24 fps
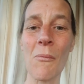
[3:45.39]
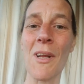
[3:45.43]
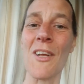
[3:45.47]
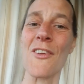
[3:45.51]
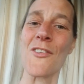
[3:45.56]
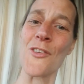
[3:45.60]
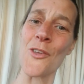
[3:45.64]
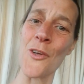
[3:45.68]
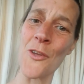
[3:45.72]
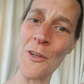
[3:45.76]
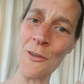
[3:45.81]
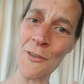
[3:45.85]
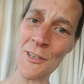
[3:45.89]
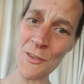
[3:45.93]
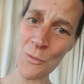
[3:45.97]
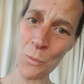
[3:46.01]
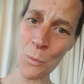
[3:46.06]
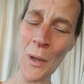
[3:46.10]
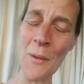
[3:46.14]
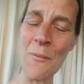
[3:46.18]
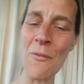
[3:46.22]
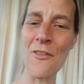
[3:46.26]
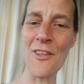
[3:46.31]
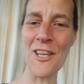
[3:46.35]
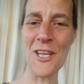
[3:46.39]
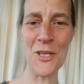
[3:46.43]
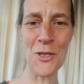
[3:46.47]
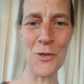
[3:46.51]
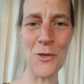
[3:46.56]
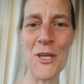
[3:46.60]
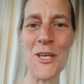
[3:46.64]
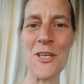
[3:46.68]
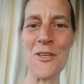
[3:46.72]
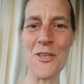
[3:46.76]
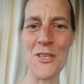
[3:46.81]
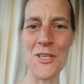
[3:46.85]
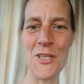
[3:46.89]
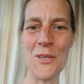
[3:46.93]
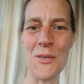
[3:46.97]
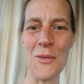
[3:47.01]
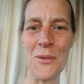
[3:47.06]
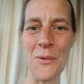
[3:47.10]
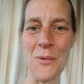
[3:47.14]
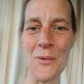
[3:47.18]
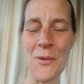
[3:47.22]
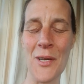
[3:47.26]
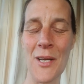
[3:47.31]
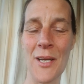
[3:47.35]
So there is one thing you can
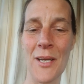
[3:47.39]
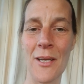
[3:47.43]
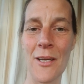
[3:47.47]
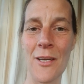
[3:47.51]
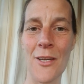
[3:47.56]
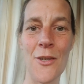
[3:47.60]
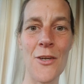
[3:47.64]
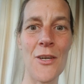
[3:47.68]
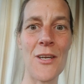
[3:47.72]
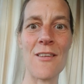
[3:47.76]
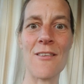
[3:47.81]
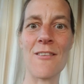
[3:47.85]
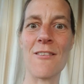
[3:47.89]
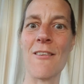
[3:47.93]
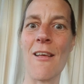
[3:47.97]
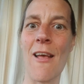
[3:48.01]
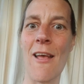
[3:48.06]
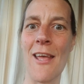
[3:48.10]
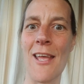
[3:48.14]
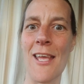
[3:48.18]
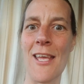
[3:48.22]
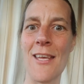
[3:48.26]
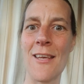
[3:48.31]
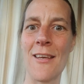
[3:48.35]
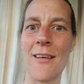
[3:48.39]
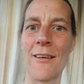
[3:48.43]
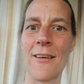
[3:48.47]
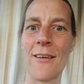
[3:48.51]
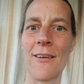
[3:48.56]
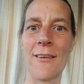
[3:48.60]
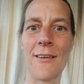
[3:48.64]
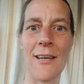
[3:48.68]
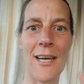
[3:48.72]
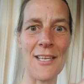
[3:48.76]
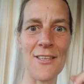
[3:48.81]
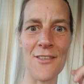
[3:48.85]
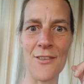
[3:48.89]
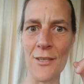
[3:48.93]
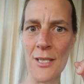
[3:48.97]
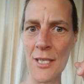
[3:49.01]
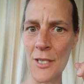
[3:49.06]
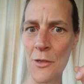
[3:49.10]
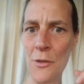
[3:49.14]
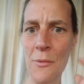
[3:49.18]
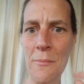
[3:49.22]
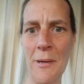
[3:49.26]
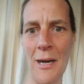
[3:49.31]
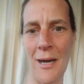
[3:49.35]
do. You can say, I see
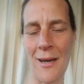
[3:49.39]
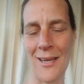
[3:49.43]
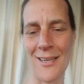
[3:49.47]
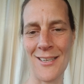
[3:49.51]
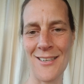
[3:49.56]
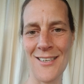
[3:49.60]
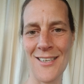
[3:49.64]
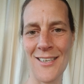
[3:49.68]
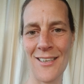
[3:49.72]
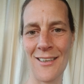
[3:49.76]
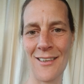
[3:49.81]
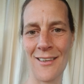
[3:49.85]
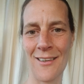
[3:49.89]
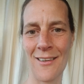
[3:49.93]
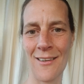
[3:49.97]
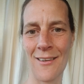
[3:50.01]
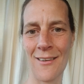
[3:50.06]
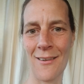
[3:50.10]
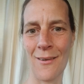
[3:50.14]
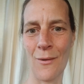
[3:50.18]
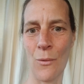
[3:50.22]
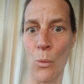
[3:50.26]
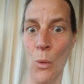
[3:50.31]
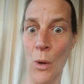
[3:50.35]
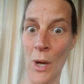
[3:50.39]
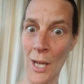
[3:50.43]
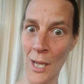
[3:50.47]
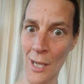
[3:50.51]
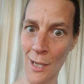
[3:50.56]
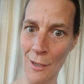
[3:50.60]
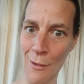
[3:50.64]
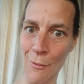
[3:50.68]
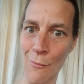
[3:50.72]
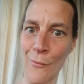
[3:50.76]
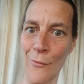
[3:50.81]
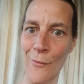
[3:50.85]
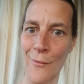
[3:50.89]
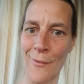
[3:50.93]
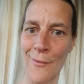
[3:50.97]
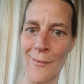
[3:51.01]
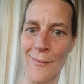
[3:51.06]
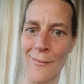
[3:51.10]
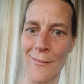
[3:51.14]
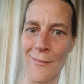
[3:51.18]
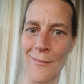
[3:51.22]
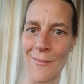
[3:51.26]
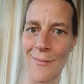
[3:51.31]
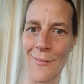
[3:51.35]
you, mind. Wow,
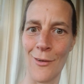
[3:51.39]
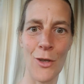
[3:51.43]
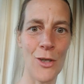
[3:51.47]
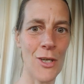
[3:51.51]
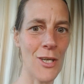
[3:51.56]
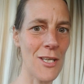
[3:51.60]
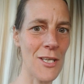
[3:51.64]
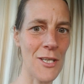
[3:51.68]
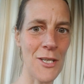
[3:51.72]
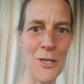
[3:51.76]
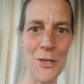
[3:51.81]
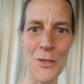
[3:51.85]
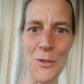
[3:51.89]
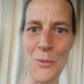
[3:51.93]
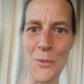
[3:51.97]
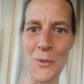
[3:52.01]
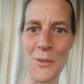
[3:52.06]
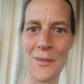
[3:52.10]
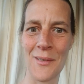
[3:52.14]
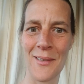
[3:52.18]
look at you.